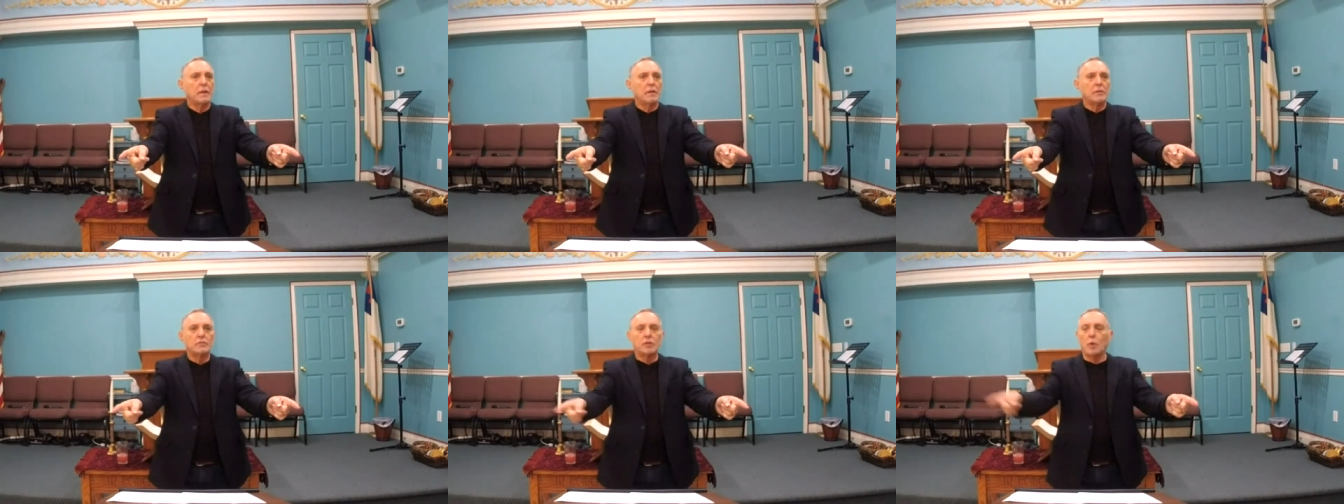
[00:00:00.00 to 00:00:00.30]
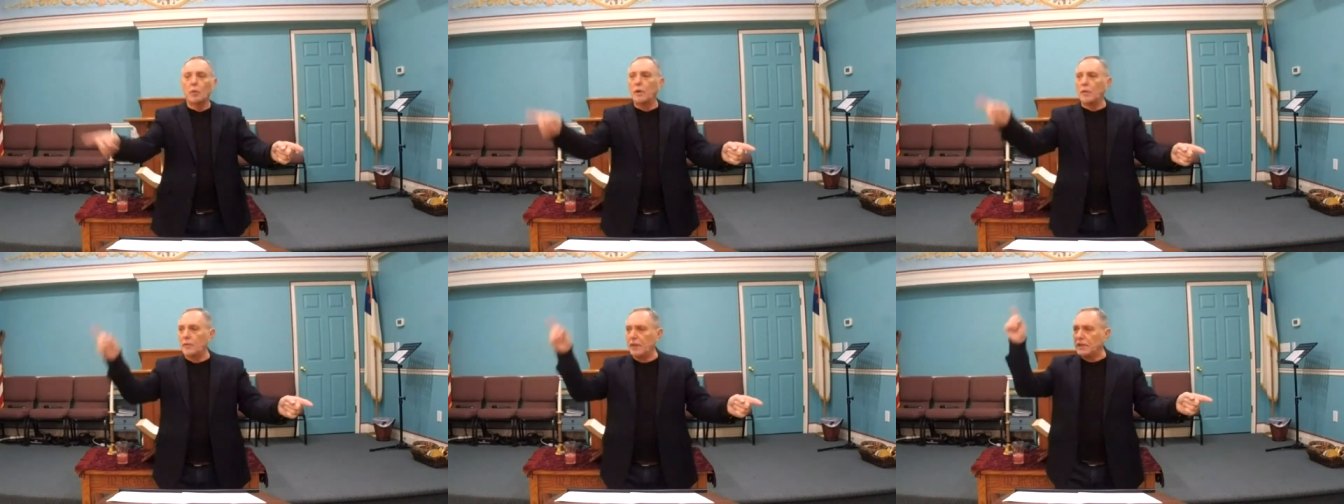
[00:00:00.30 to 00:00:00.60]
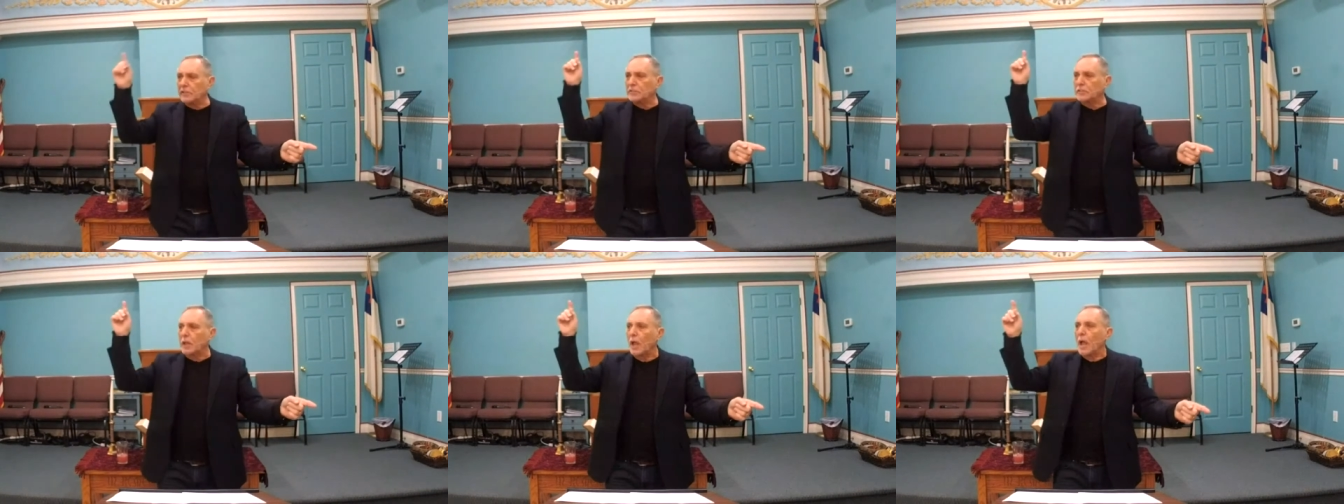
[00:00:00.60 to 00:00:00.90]
So when
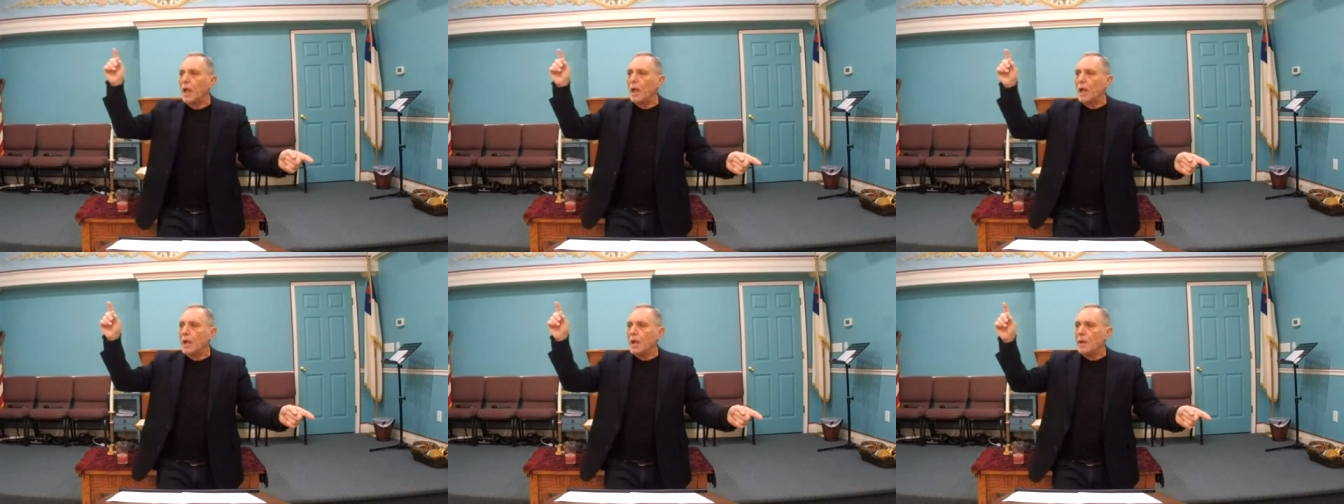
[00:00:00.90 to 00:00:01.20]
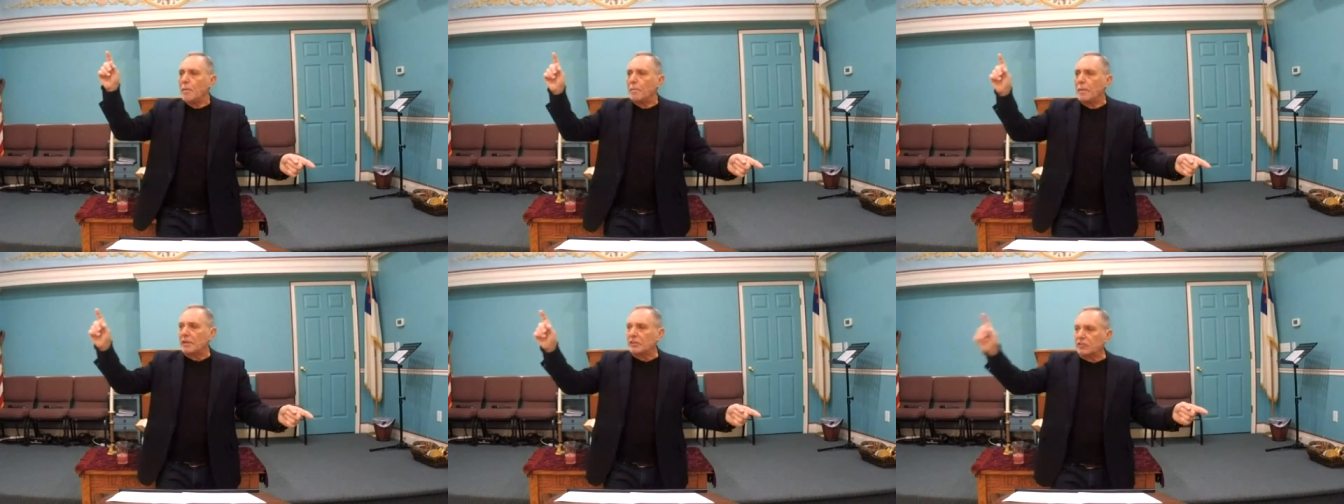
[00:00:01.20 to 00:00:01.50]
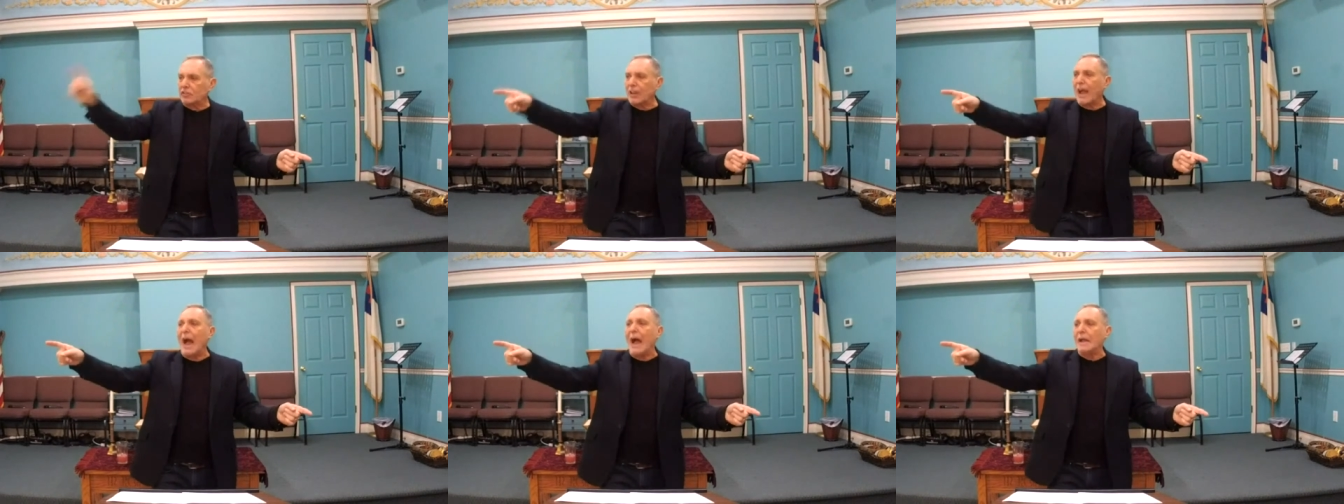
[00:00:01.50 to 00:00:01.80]
this
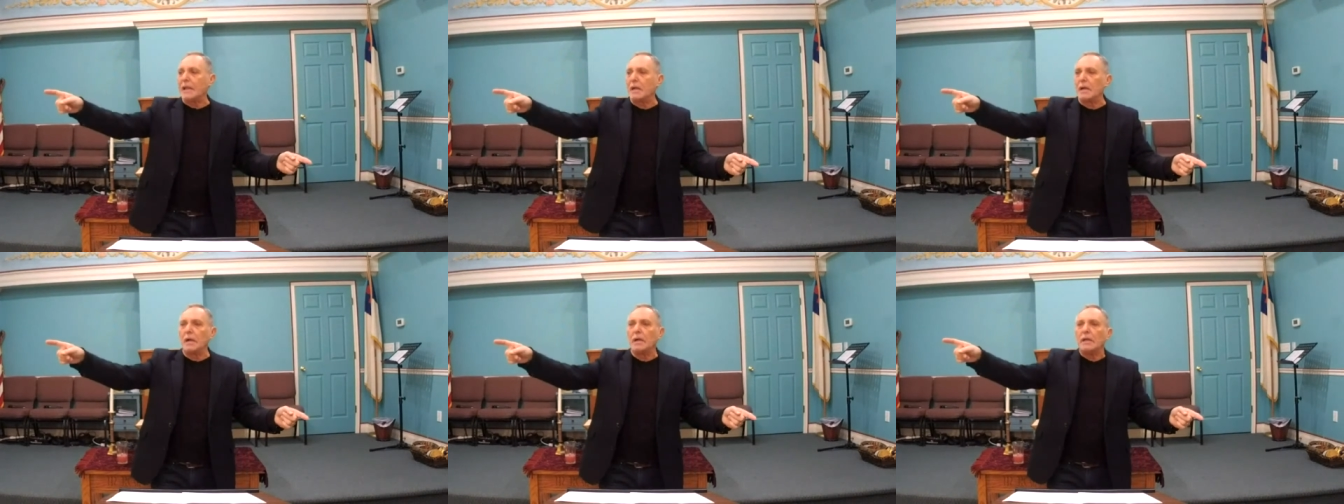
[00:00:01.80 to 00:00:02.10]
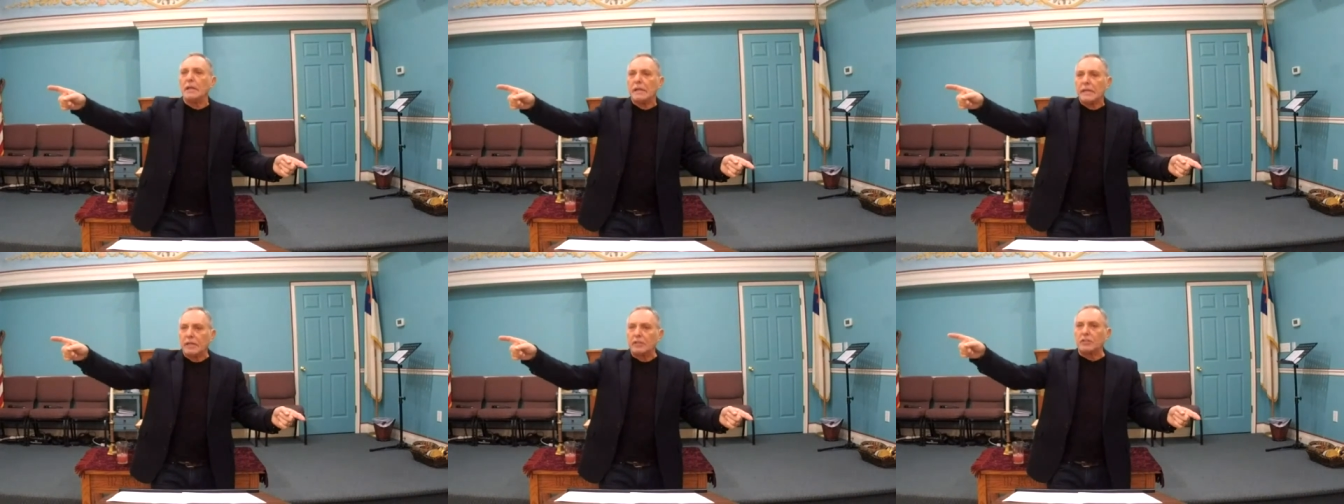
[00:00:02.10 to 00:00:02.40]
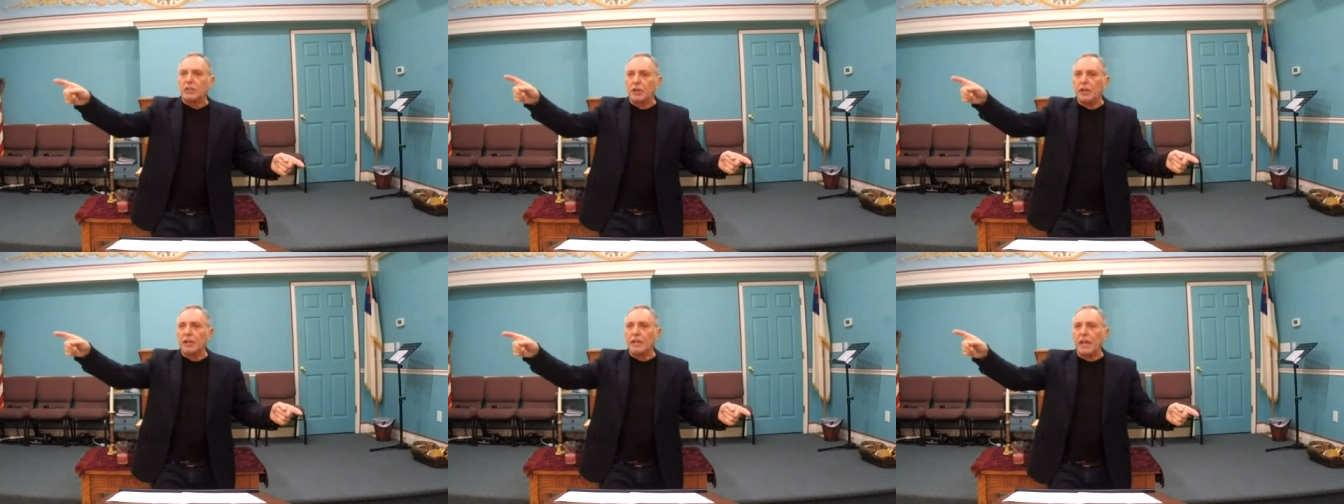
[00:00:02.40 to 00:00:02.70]
Messiah is
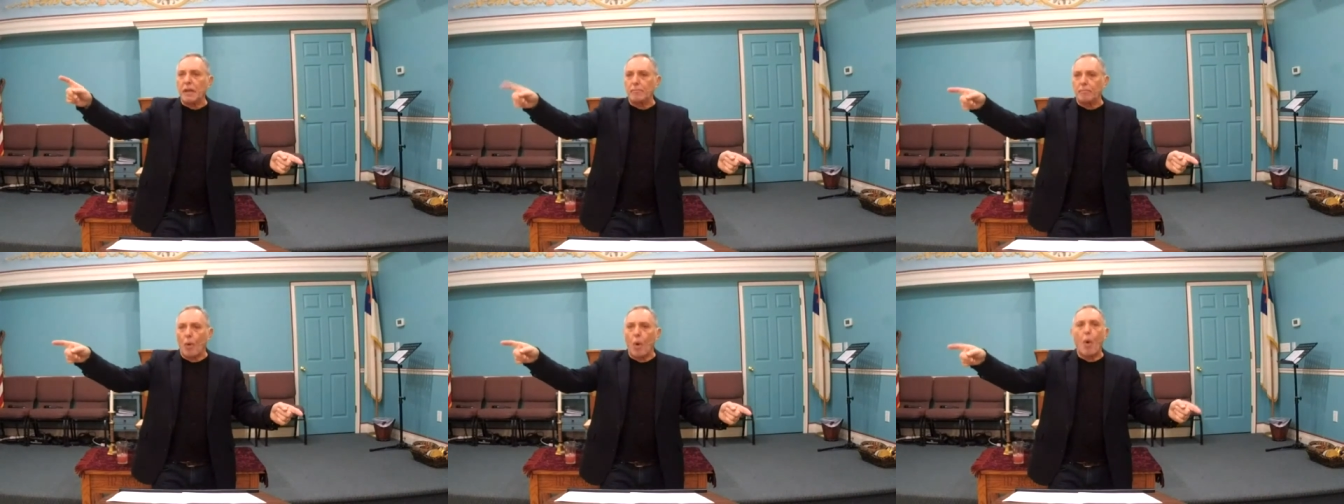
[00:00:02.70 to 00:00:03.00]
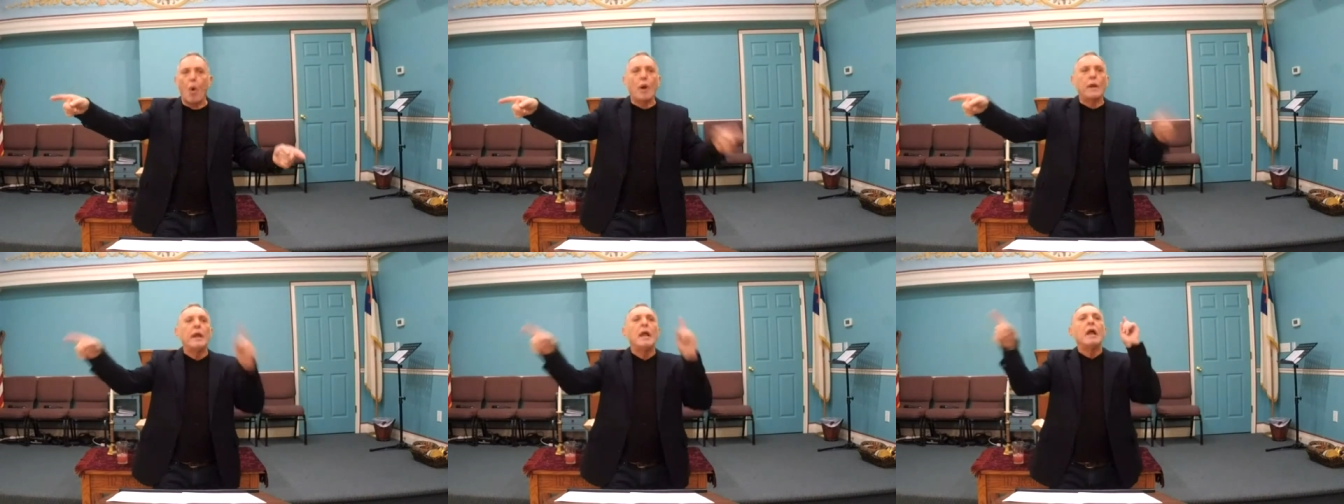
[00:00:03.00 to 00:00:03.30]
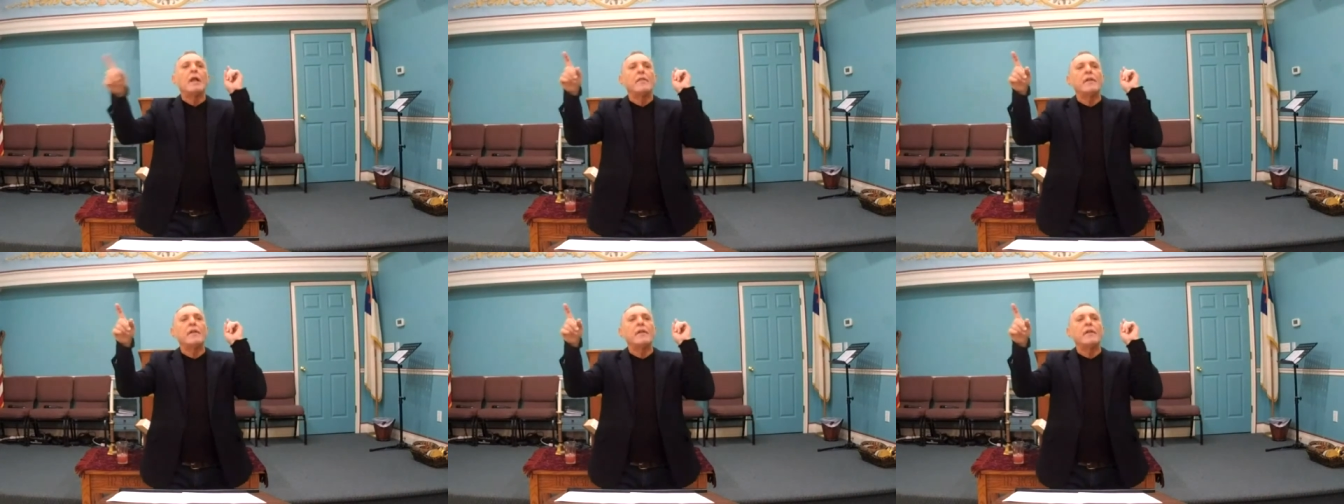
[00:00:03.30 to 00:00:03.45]
going to get born,